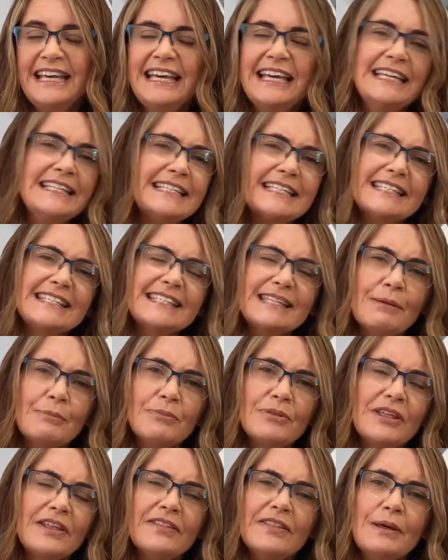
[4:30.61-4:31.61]
into
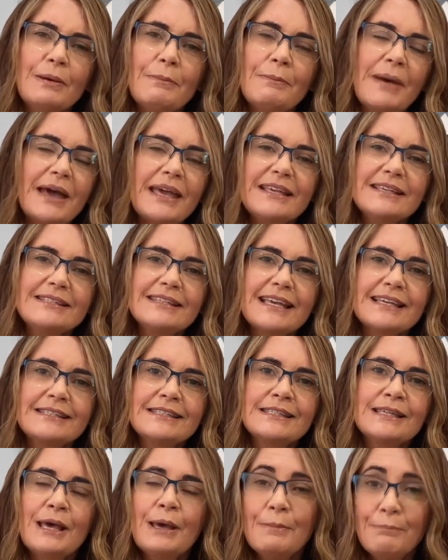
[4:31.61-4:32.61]
something that makes us
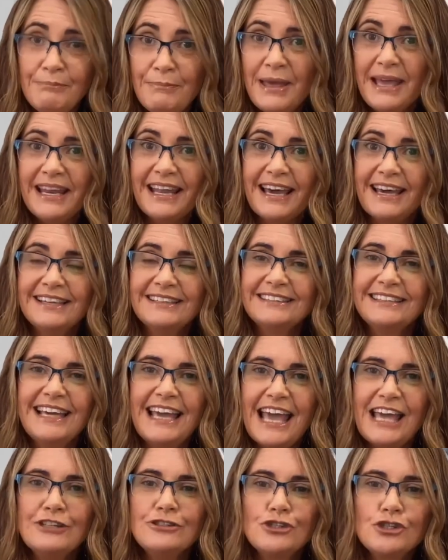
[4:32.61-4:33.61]
better
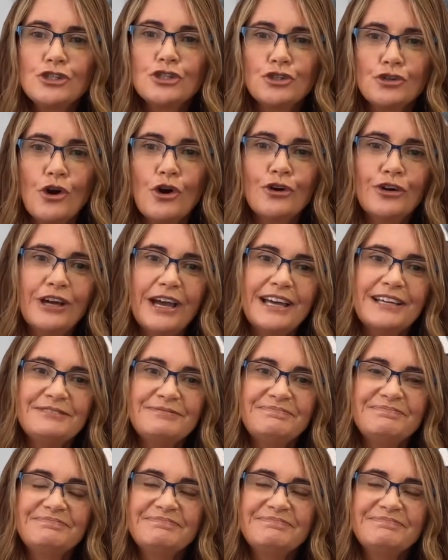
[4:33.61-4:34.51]
and stronger.